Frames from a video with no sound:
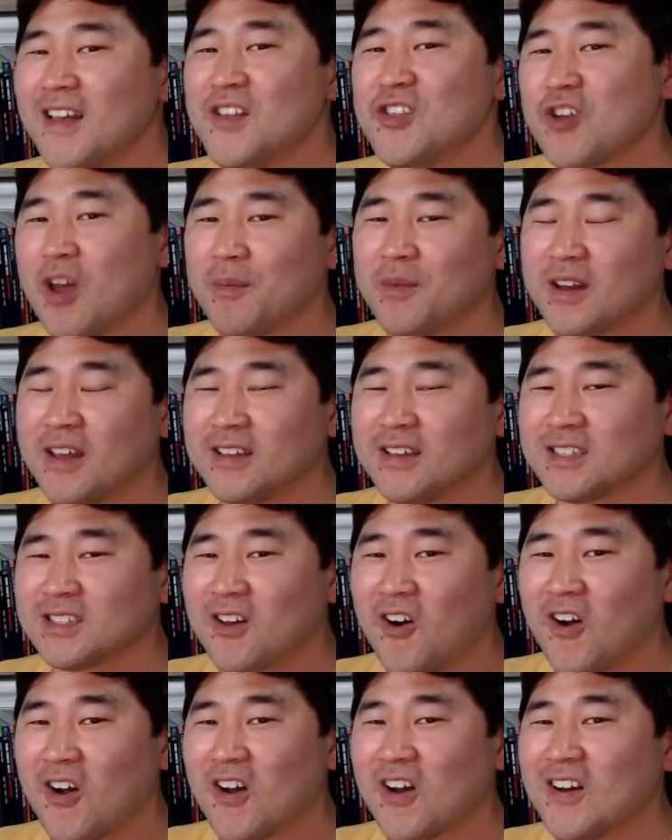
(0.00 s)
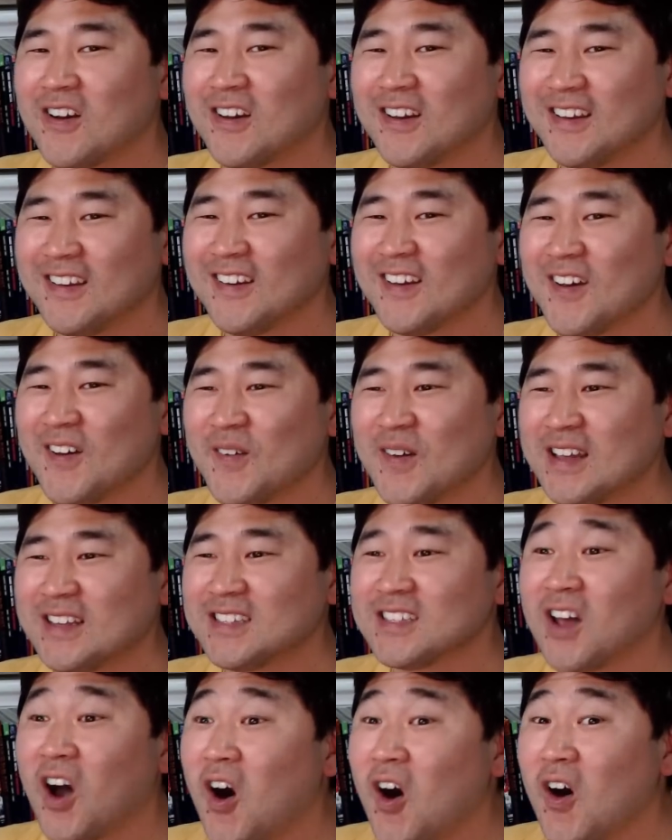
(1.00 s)
Geminis are, you know,
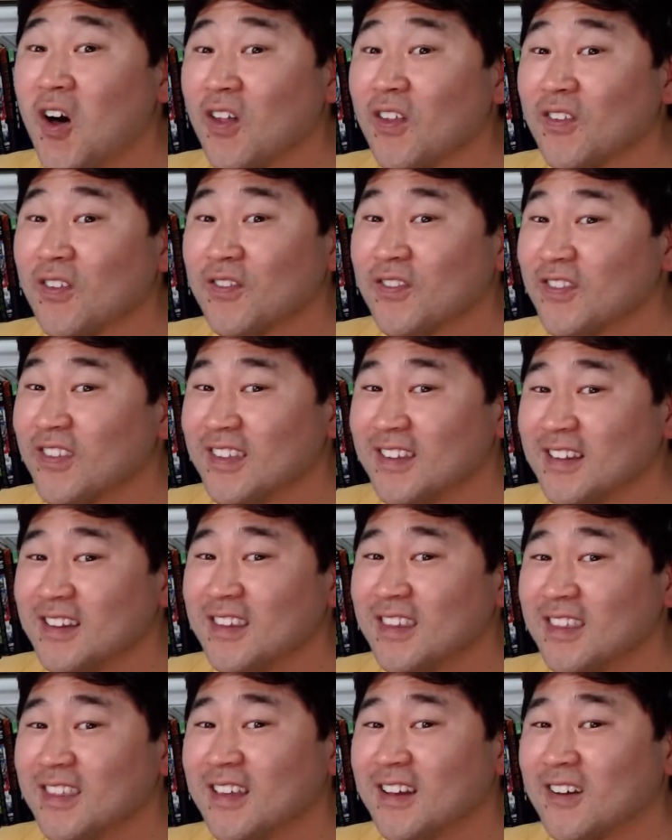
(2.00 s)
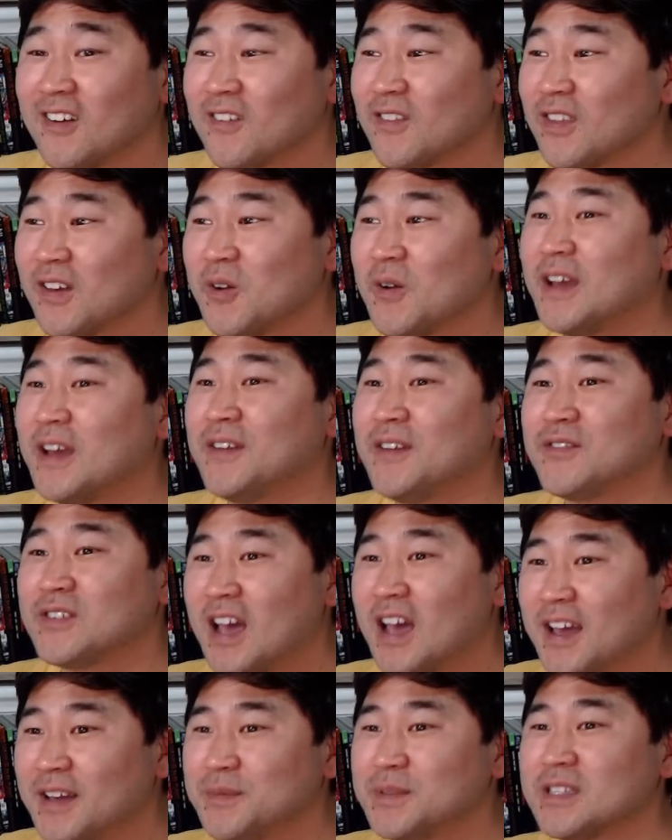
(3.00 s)
it's all, they're creative
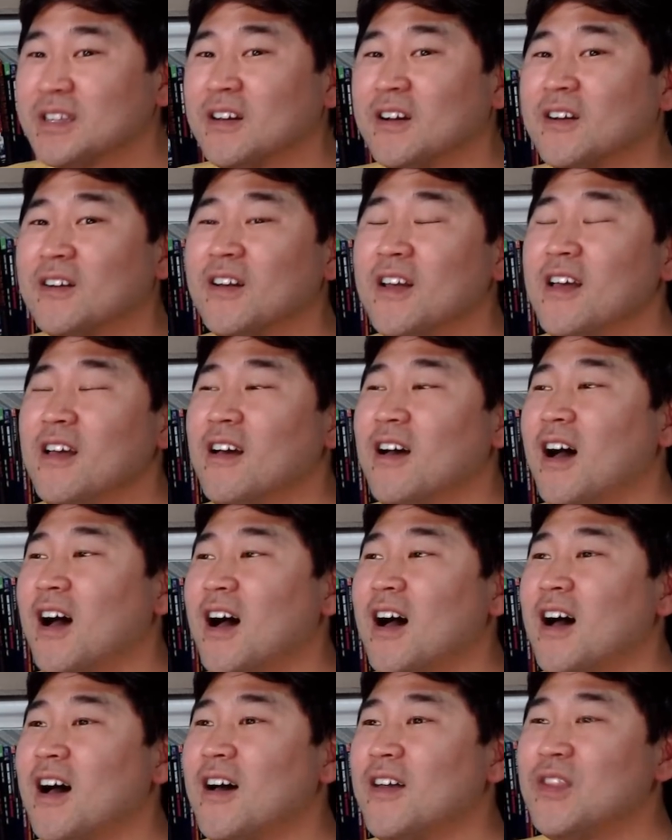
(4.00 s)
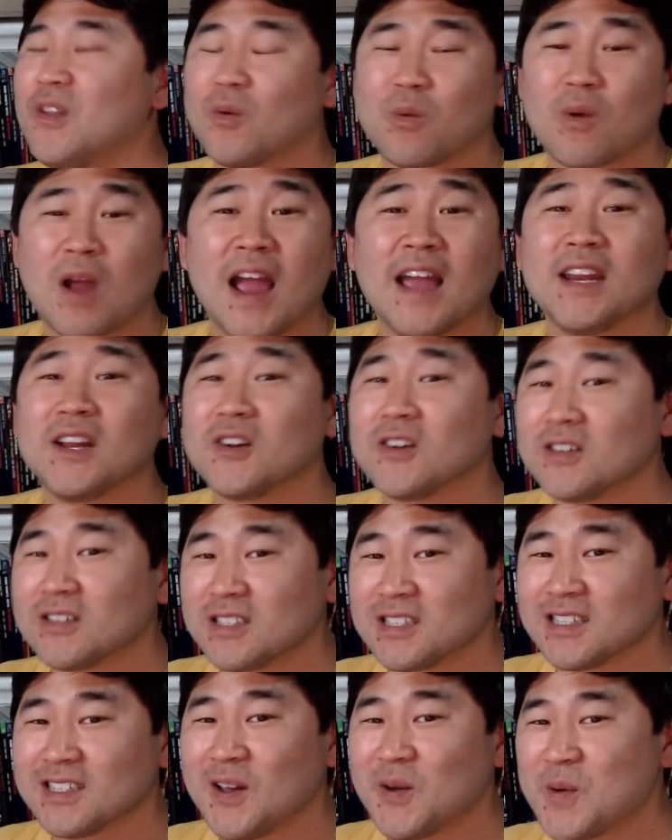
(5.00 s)
types, they're the
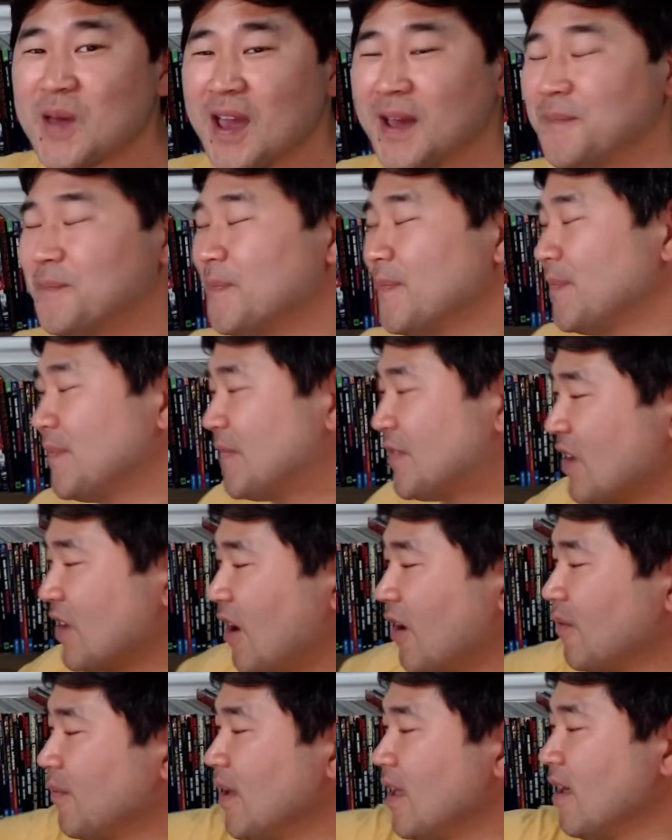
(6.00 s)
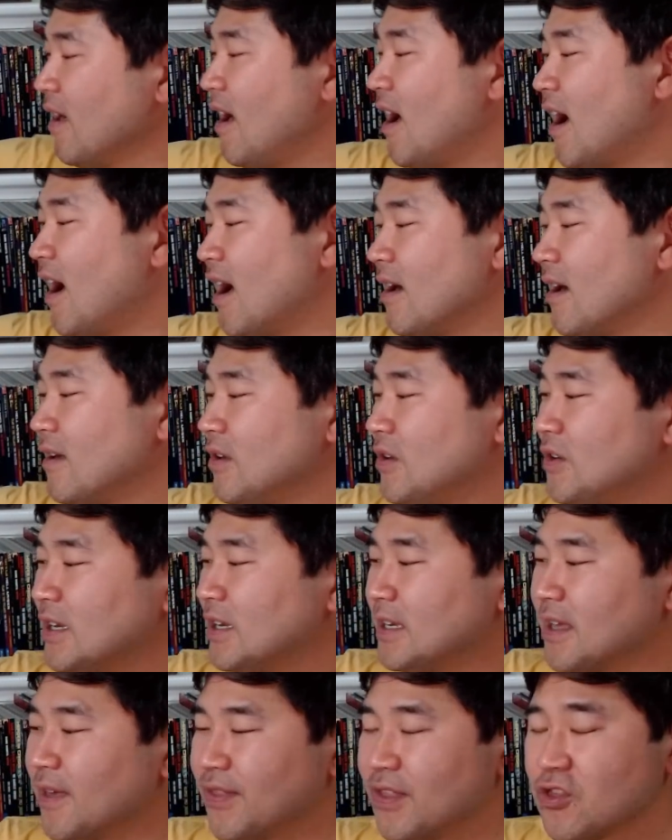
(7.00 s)
writers, okay? So you
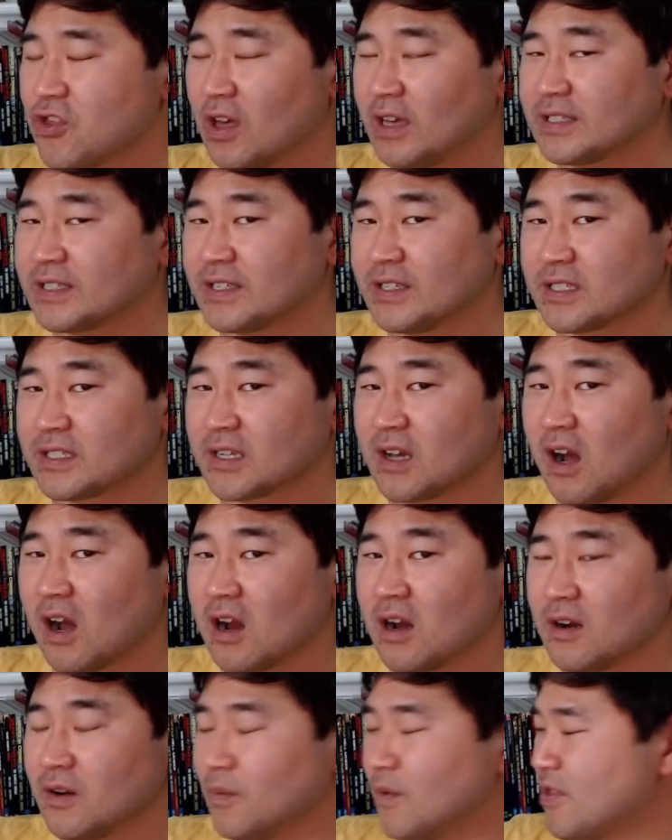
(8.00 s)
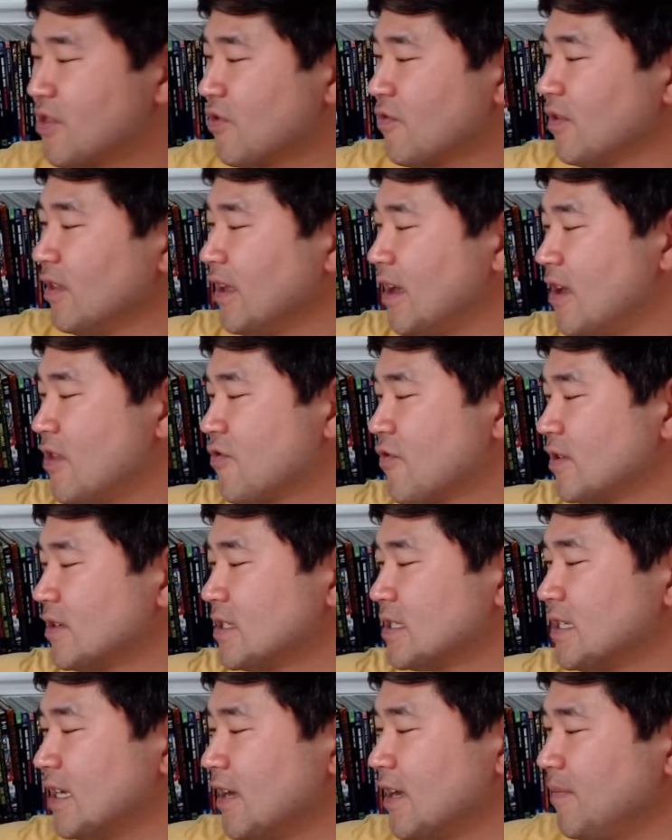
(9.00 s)
did get the Justice card, which is really
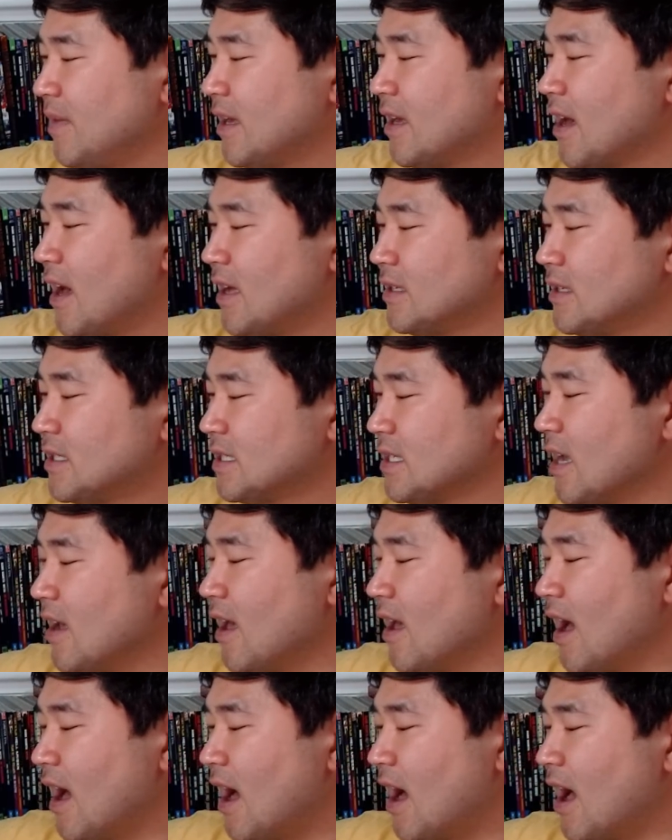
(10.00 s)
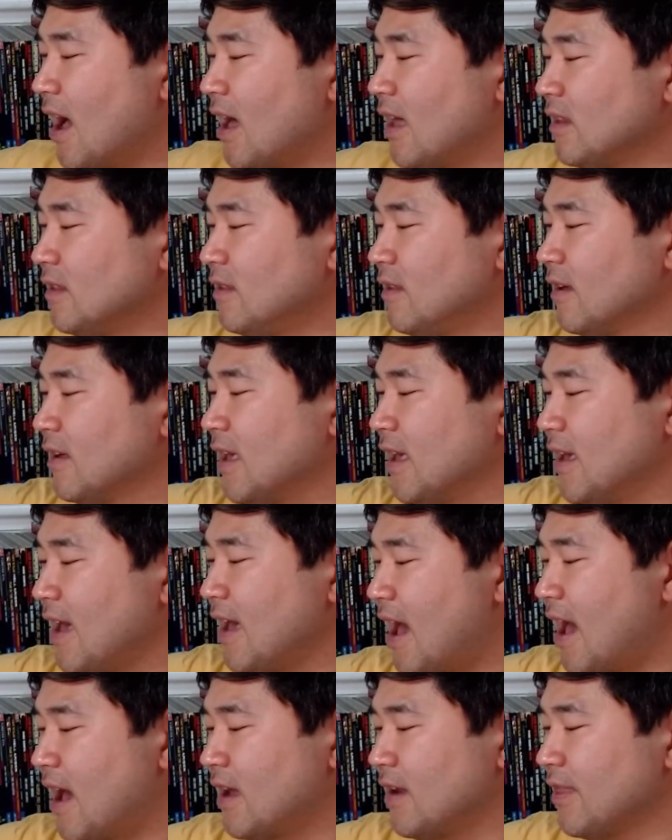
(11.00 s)
interesting because looking
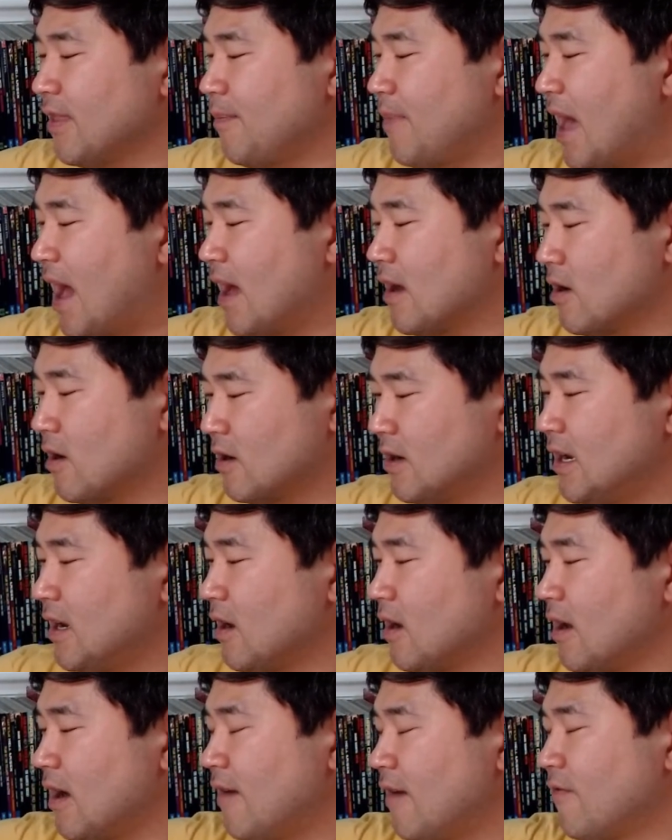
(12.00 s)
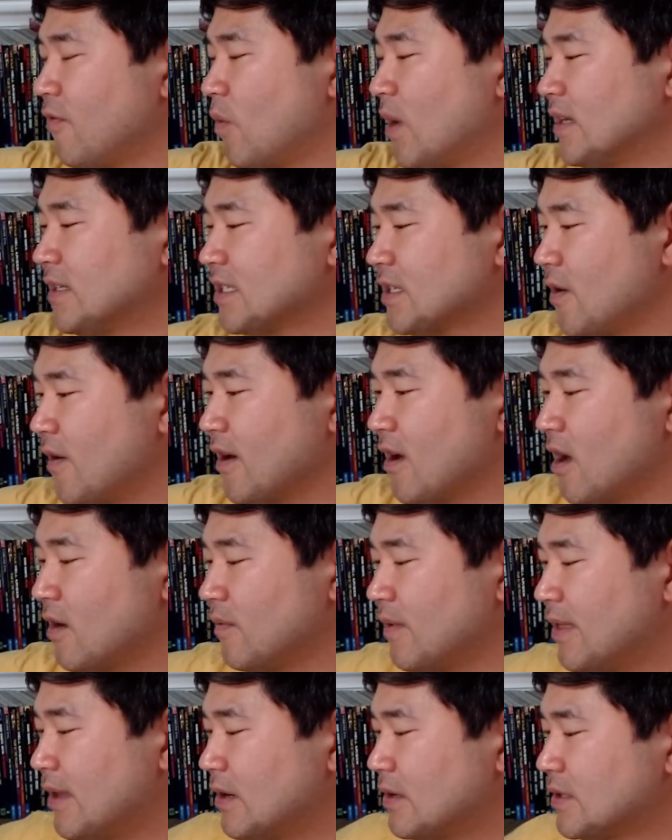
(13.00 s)
at the pattern here of what's going on
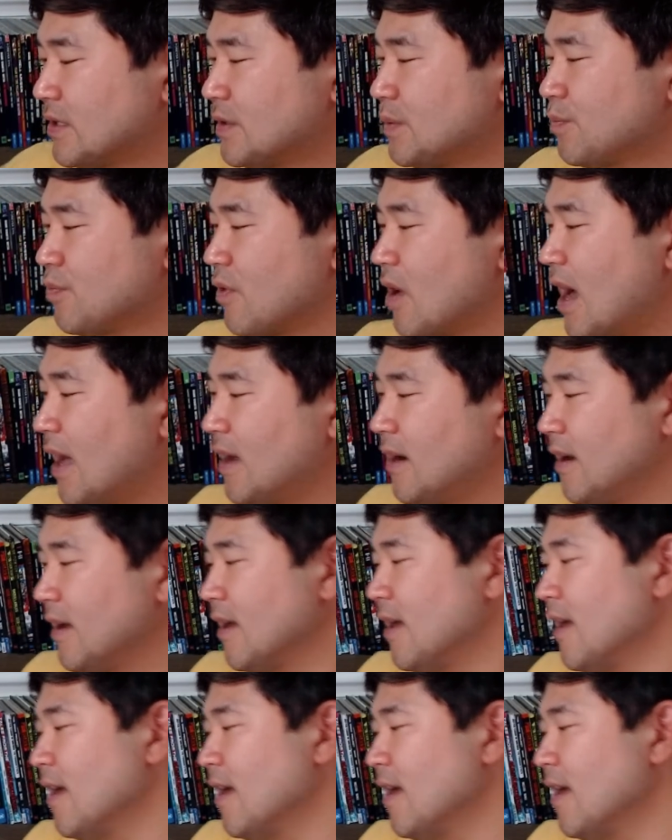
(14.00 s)
with your spread,